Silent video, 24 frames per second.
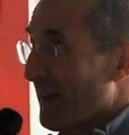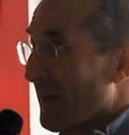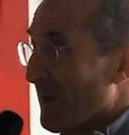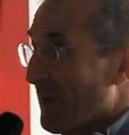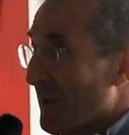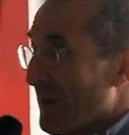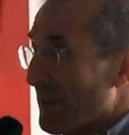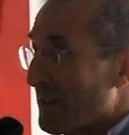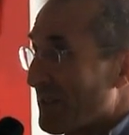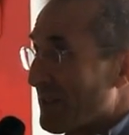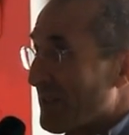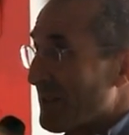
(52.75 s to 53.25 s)

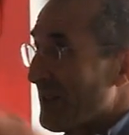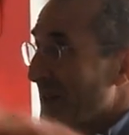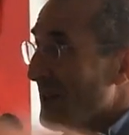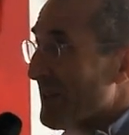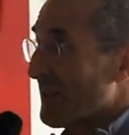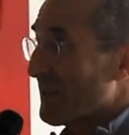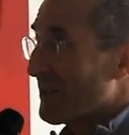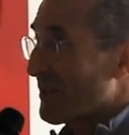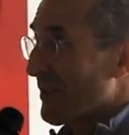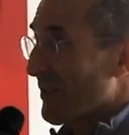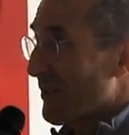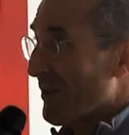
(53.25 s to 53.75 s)
which
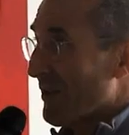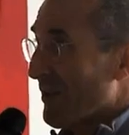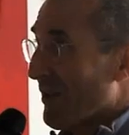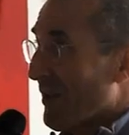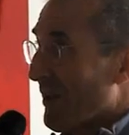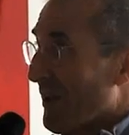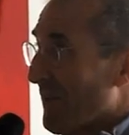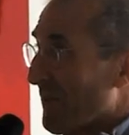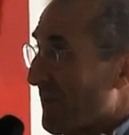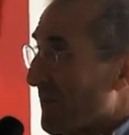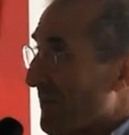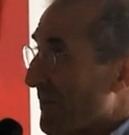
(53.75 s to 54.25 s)
started
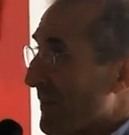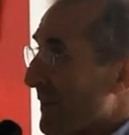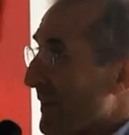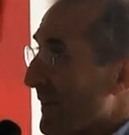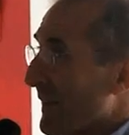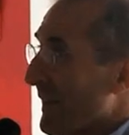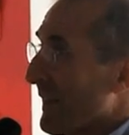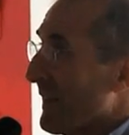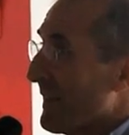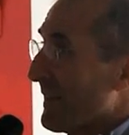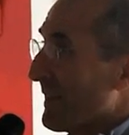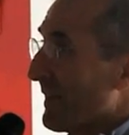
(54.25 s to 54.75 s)

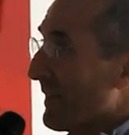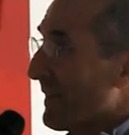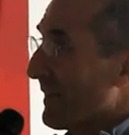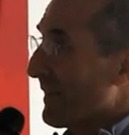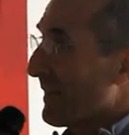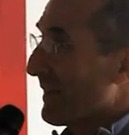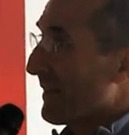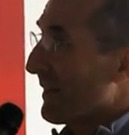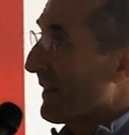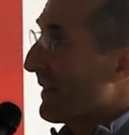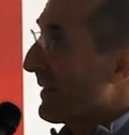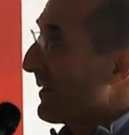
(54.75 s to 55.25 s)
off in
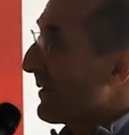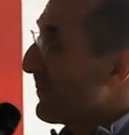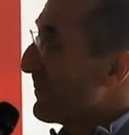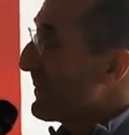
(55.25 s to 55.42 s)
the